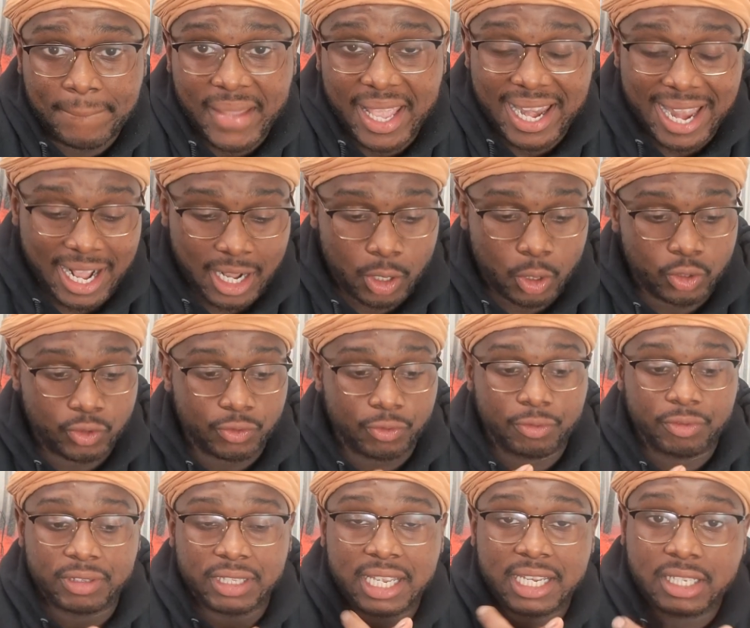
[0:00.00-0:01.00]
And that goes
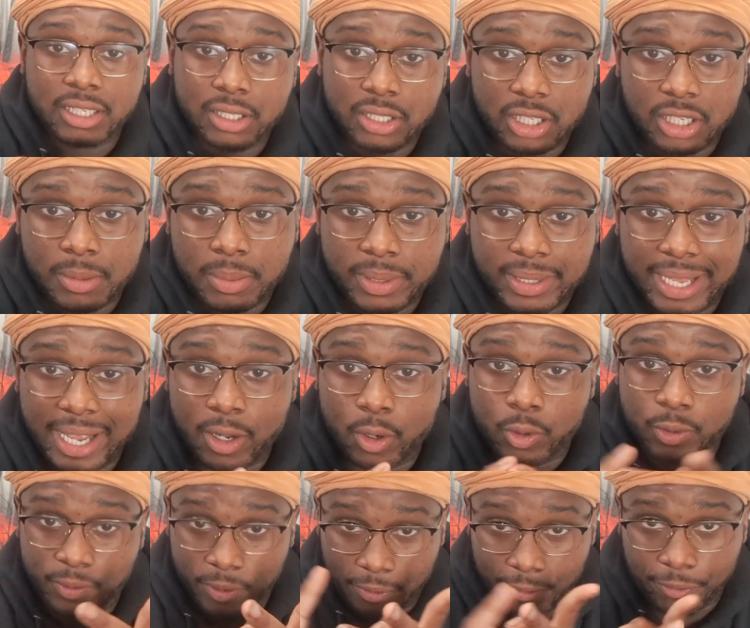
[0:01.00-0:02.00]
for relationships, that
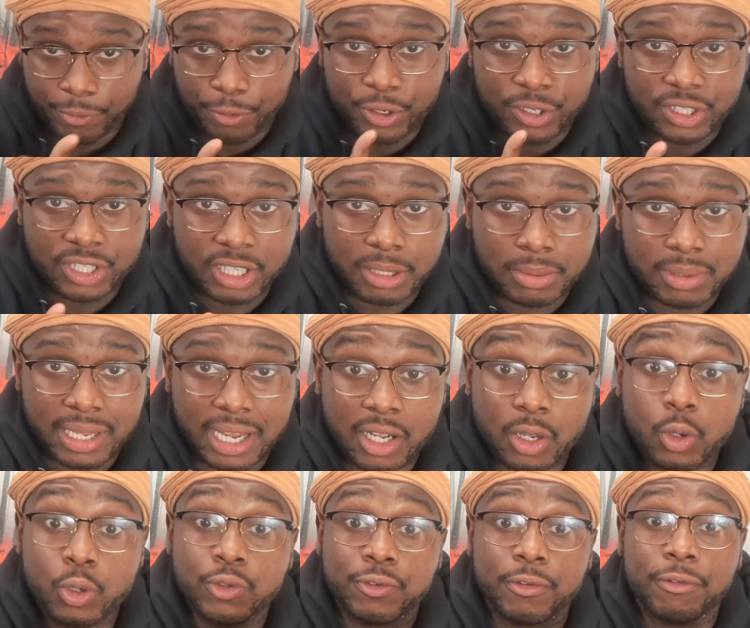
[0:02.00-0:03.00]
goes for friendships, that
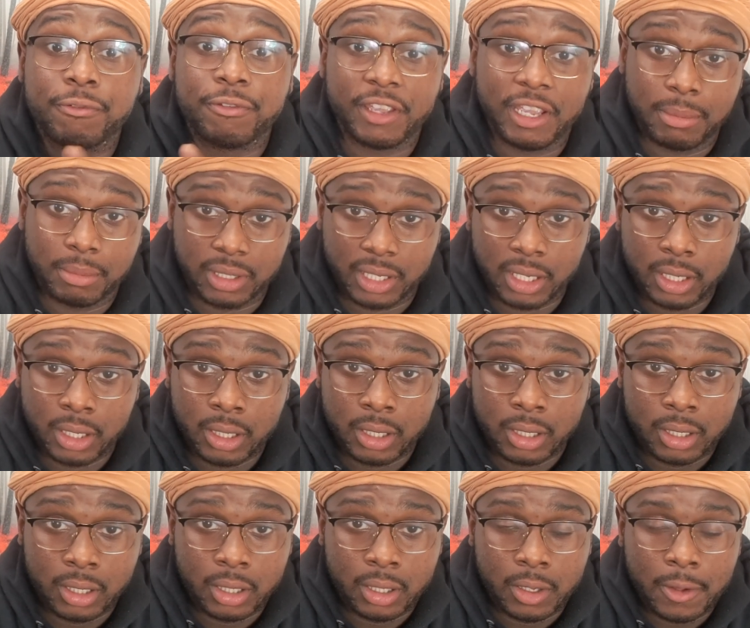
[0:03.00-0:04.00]
goes for family.
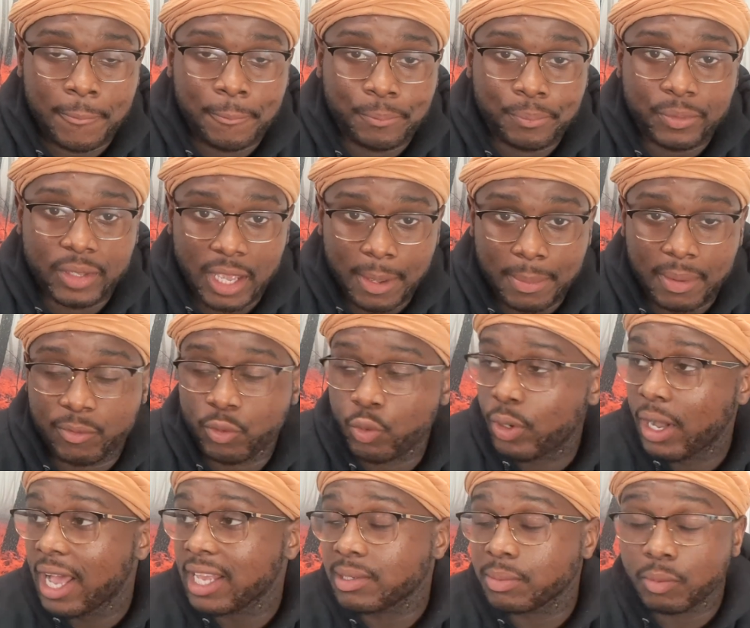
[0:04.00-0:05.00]
Yep, if you
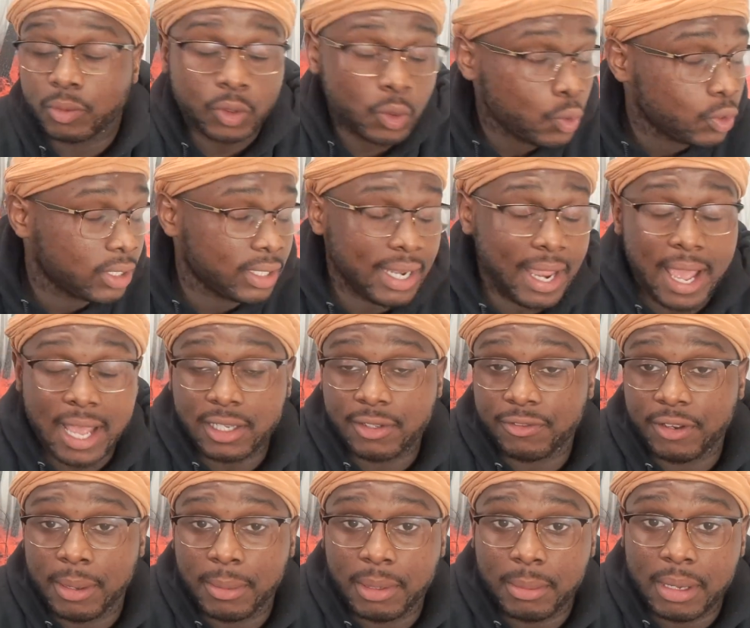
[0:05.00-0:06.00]
got some losing ass
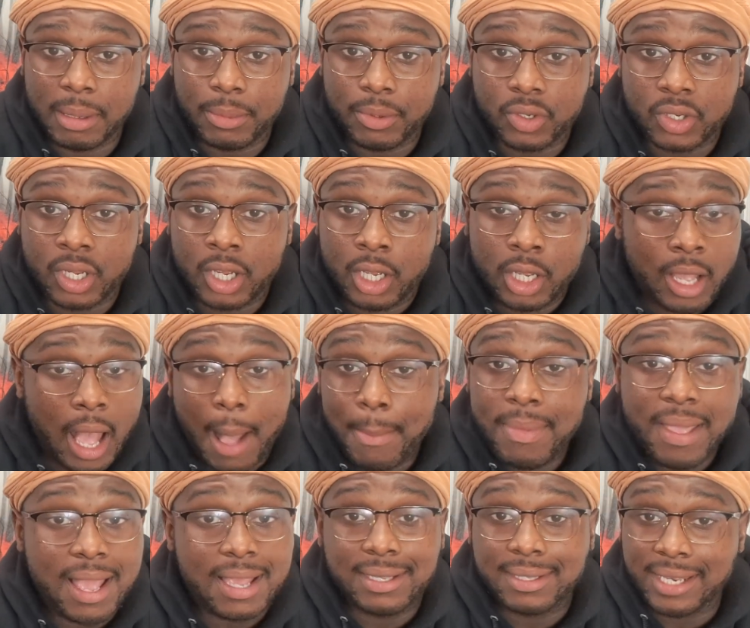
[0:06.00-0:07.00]
family members, I'm
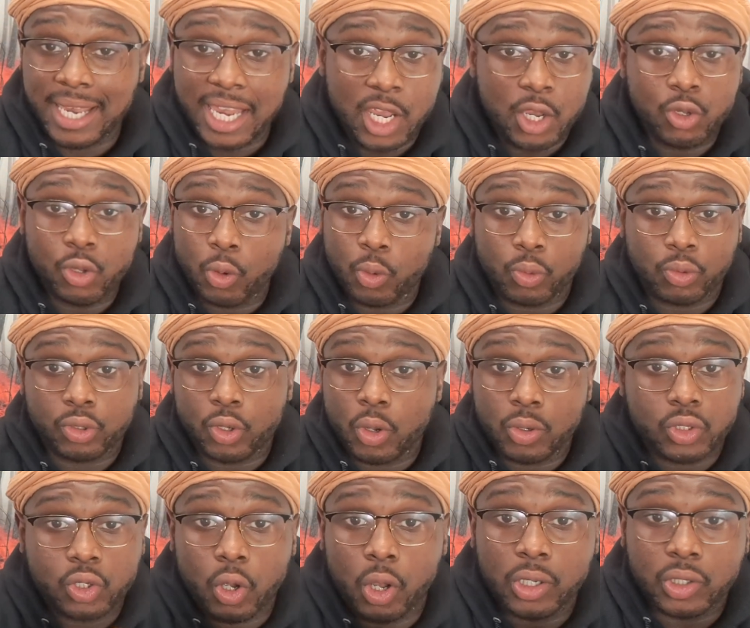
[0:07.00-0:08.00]
not saying you
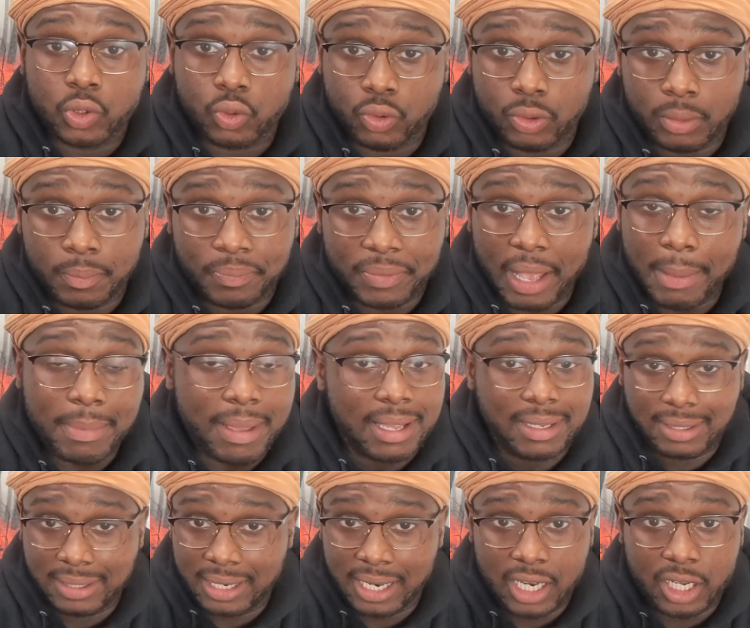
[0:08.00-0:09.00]
don't talk to them. I'm not
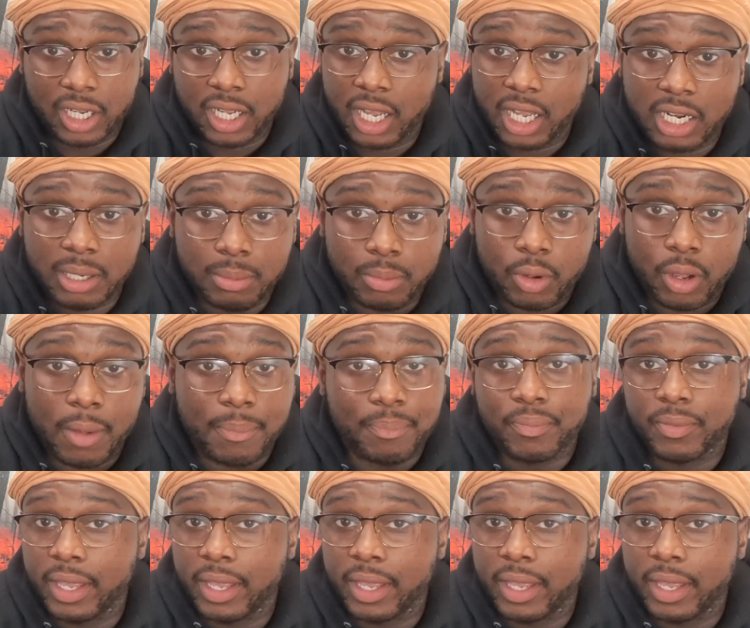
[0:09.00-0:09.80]
saying cut them off.